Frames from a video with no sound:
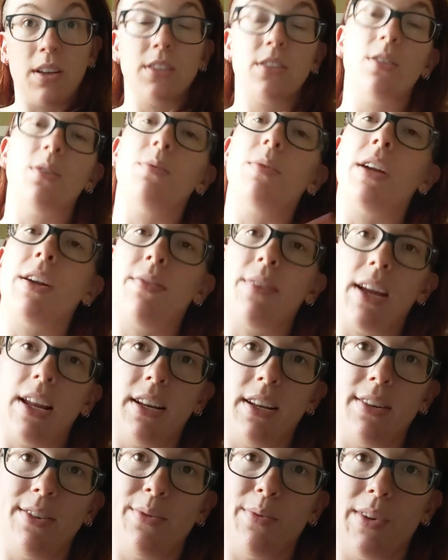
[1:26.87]
so when I
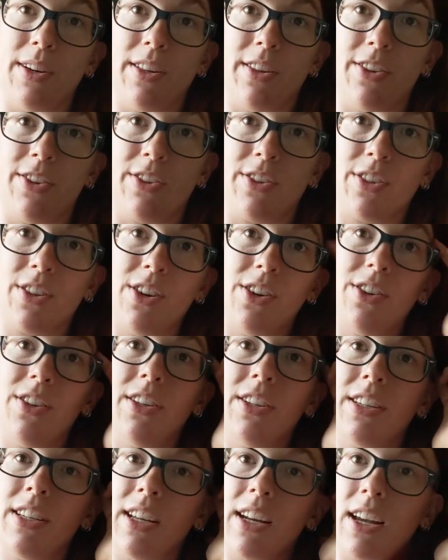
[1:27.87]
ran into one of their
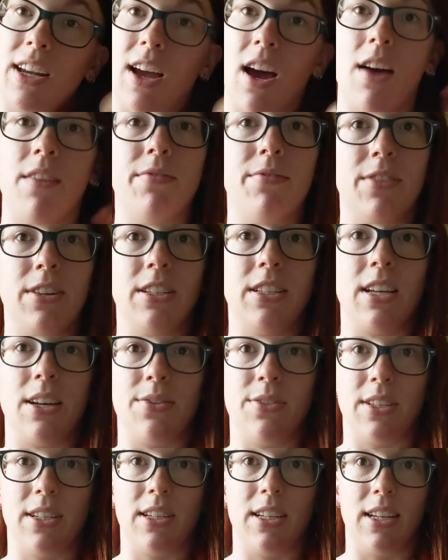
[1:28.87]
skulls at a conference I
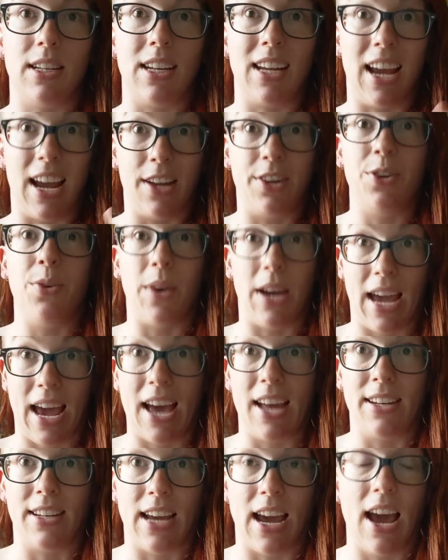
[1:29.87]
was attending, I knew I
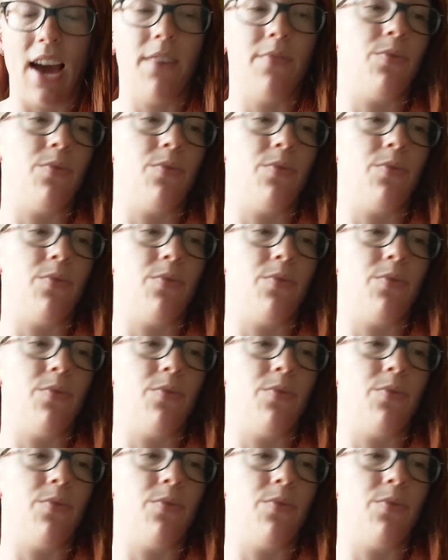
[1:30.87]
had to